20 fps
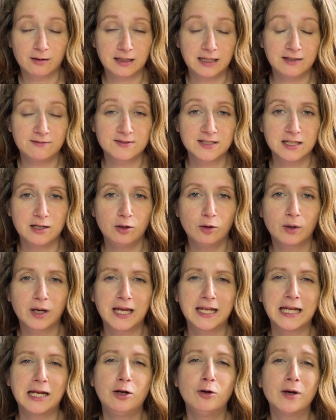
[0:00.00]
lived in
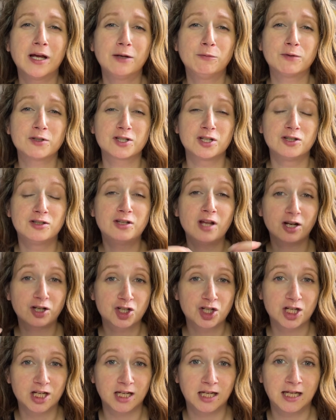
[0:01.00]
Lorraine, and Lorraine was a
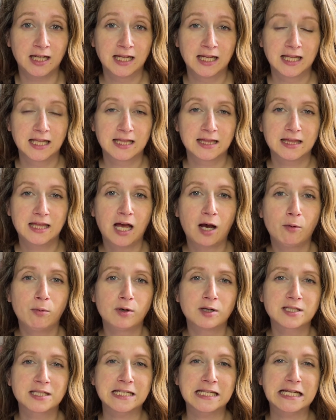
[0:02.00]
duchy that
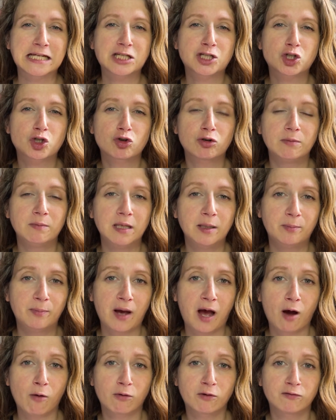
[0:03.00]
was extremely
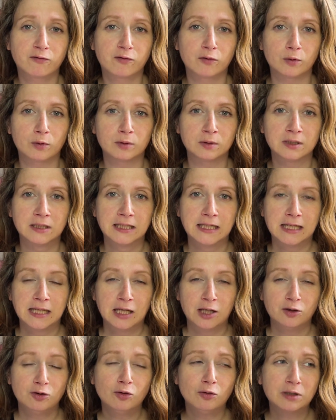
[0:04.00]
powerful,
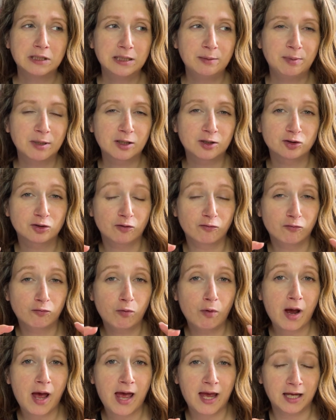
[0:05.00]
not only because of
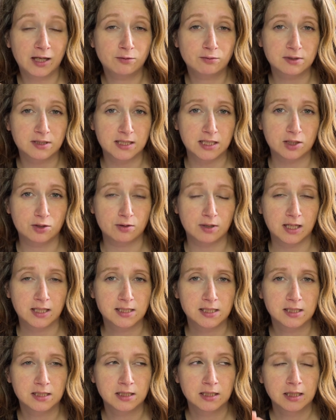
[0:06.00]
where it was
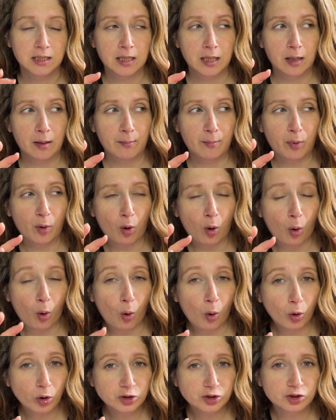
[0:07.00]
situated, but
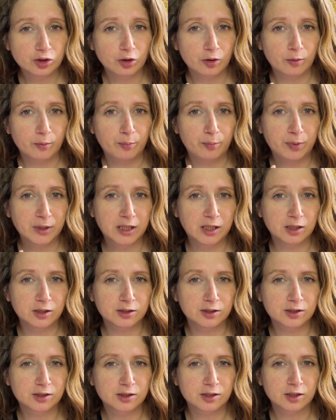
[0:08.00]
also
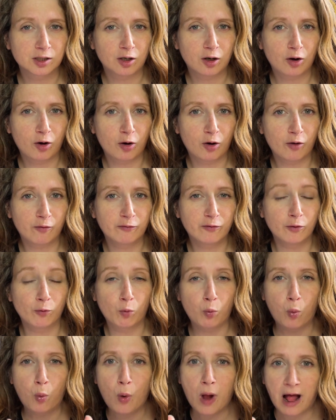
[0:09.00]
because of the
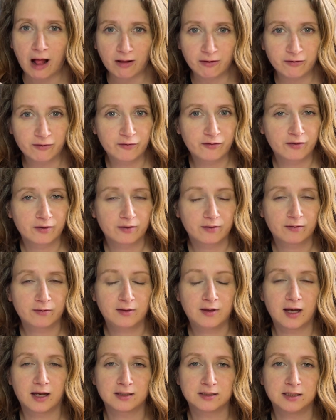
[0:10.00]
wealth
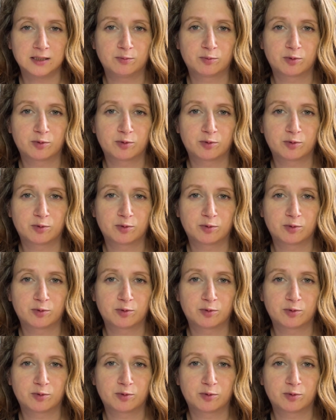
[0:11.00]
that it